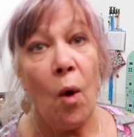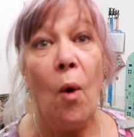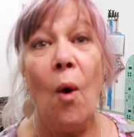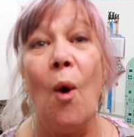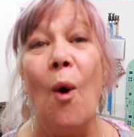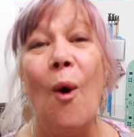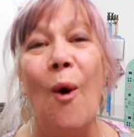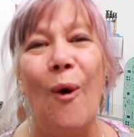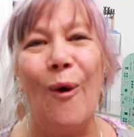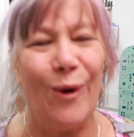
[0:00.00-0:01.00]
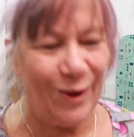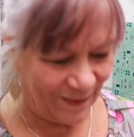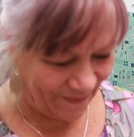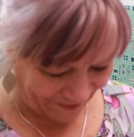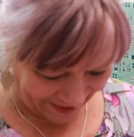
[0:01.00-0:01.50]
Oh,
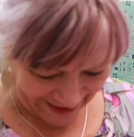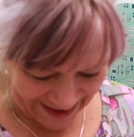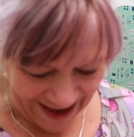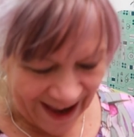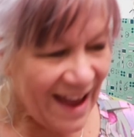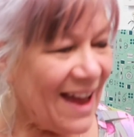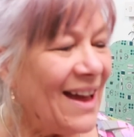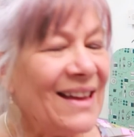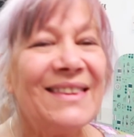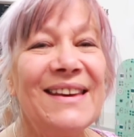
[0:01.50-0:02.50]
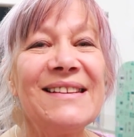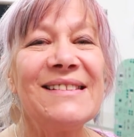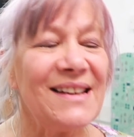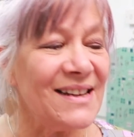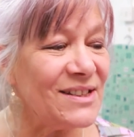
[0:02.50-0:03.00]

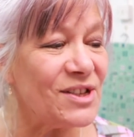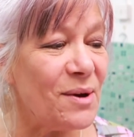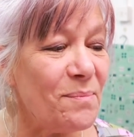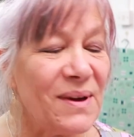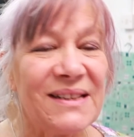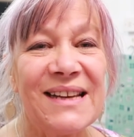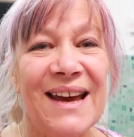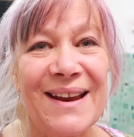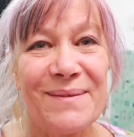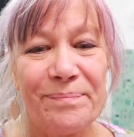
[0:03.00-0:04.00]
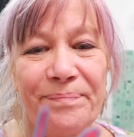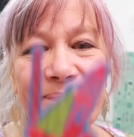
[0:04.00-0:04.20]
this is number 10.